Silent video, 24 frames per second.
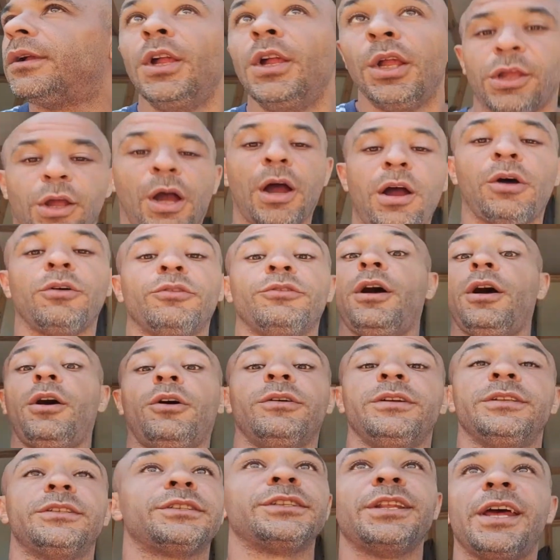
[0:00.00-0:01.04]
oh, no,
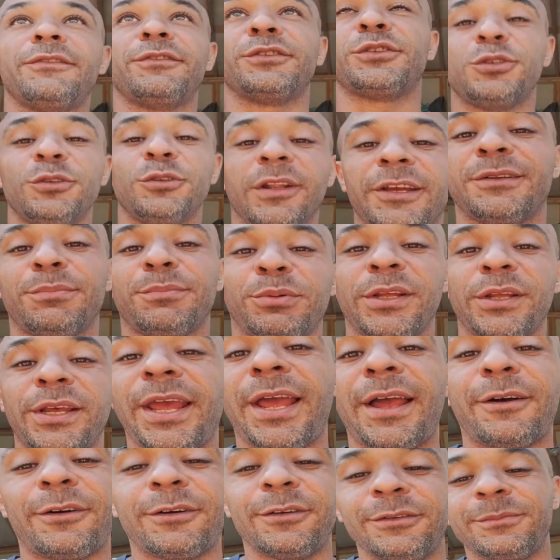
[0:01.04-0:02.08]
it's never too late to plea
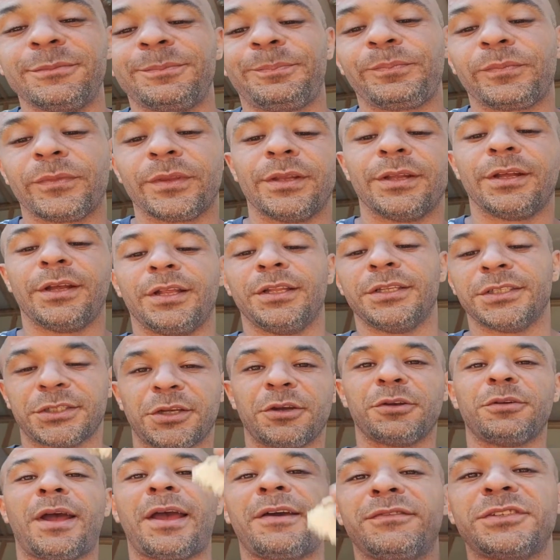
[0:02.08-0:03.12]
out. Yeah, let's go
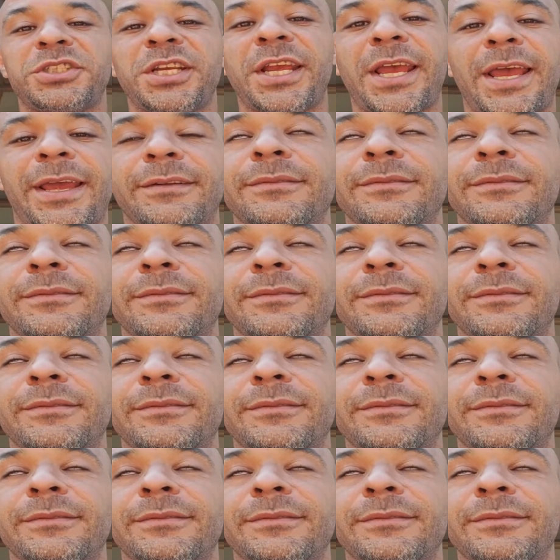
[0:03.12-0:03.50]
have a chat.